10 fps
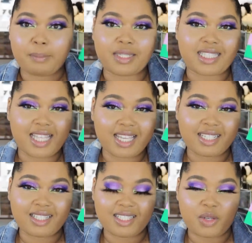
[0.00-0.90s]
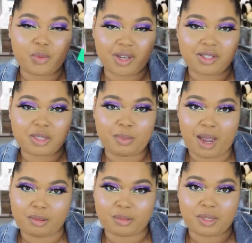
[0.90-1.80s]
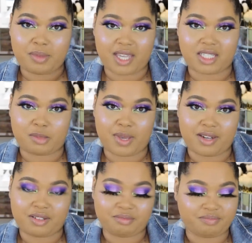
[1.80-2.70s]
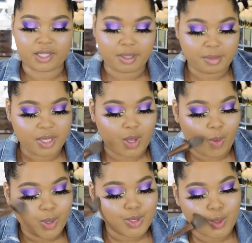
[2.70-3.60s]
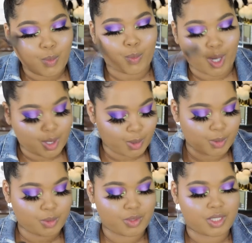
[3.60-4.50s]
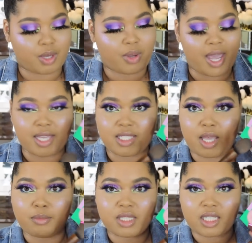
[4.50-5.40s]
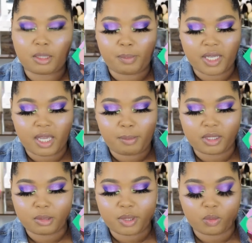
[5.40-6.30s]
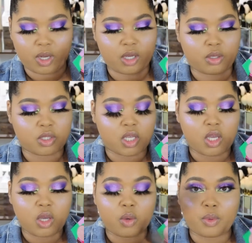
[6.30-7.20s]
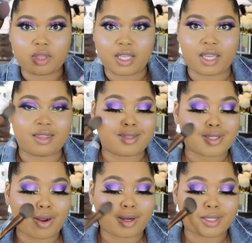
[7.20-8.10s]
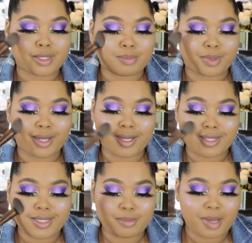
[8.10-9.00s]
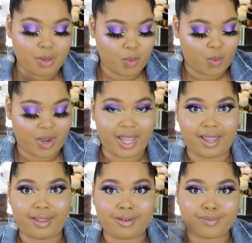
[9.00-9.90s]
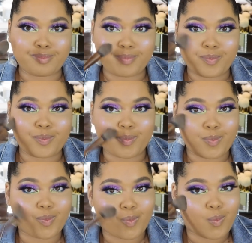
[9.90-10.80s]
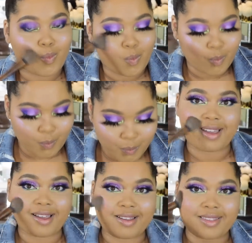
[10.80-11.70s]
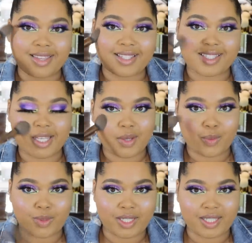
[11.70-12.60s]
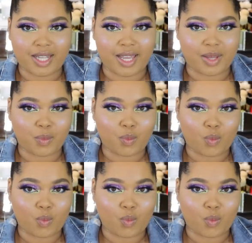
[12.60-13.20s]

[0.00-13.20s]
but technically rose probably matches better. let me go into rose. Okay, so I'm just gonna pick up a little bit of rose with again this artist brush by Wayne. Yeah, that's it, really light.